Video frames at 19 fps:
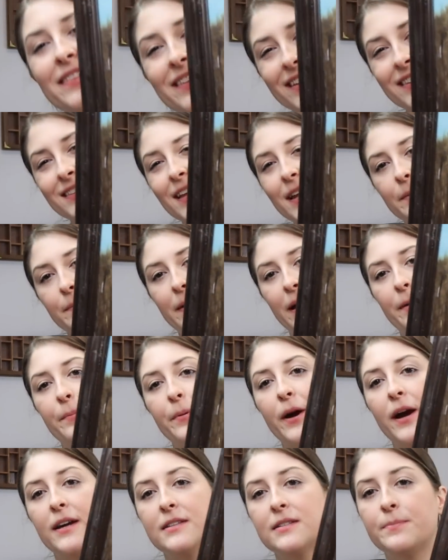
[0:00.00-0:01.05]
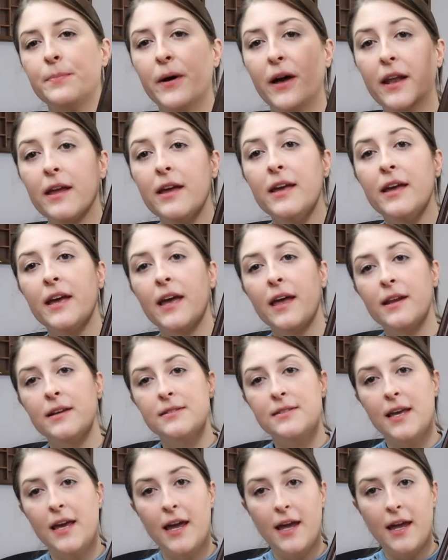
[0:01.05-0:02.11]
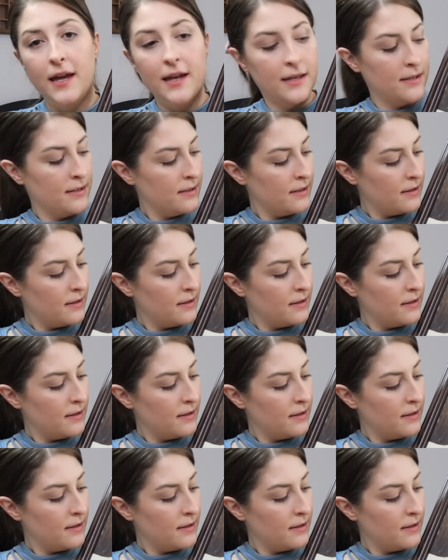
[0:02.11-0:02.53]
It's not a bad price, but it is a